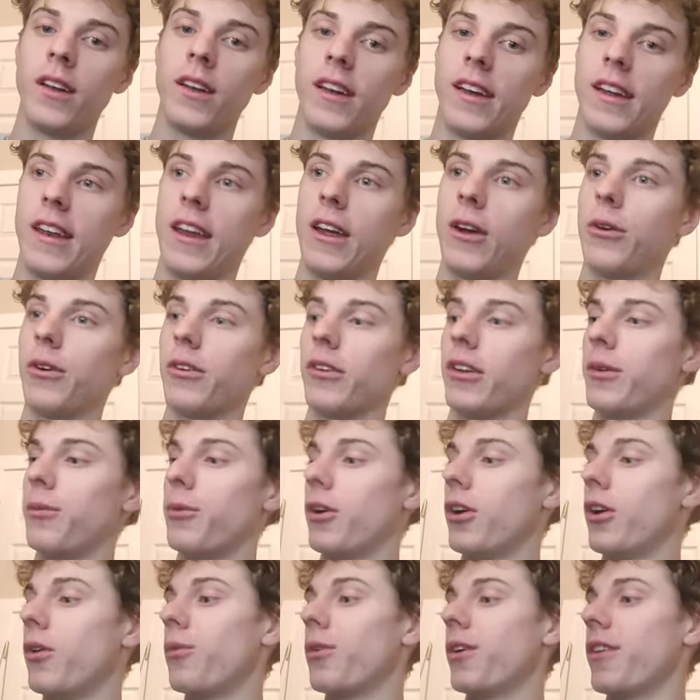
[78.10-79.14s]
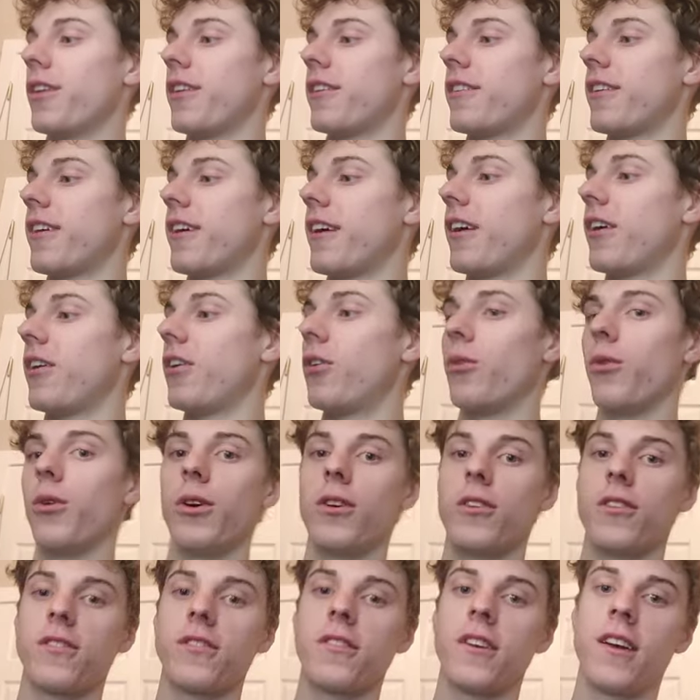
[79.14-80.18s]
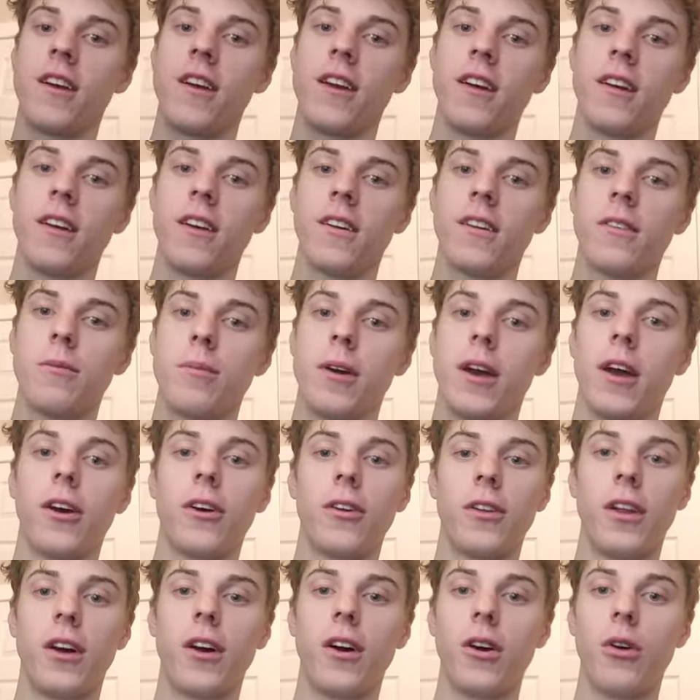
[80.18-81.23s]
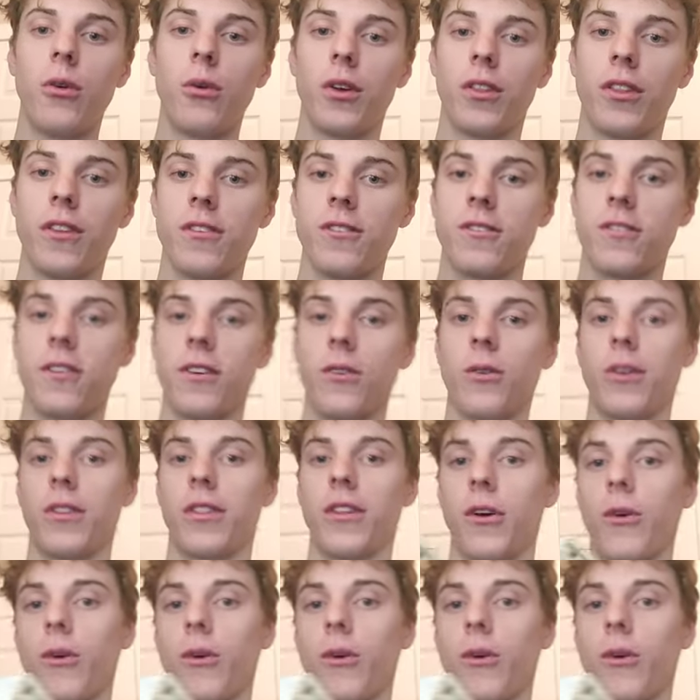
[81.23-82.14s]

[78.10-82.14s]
in equilibrium when the tail was parallel with the, with the